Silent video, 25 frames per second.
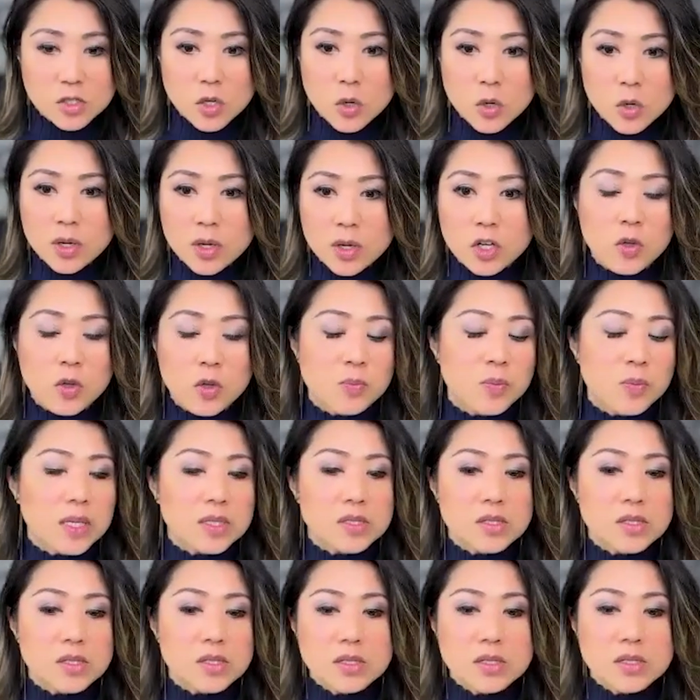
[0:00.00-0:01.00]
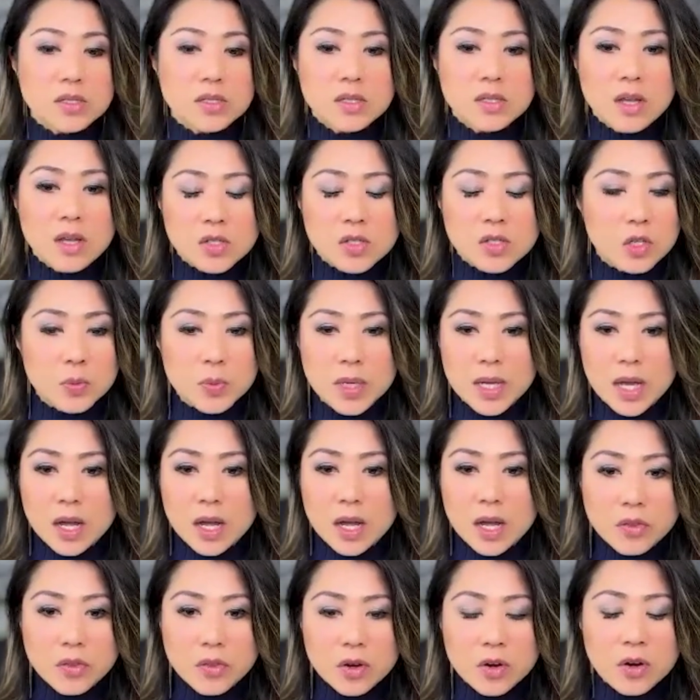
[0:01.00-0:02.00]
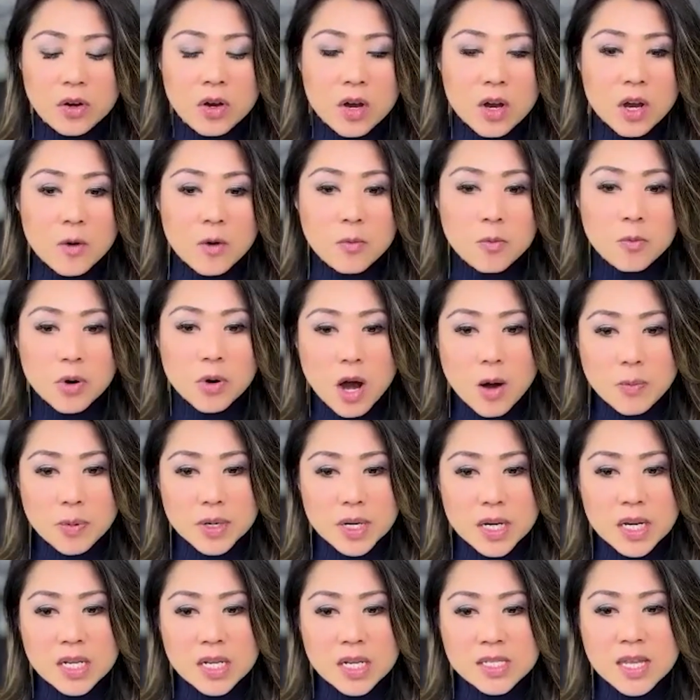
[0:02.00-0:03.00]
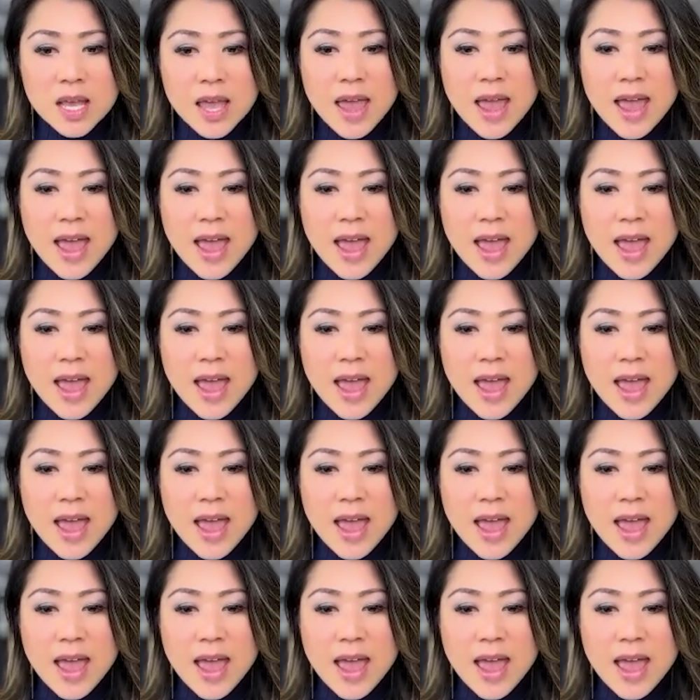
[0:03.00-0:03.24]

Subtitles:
So it could be stocks, it could be other properties,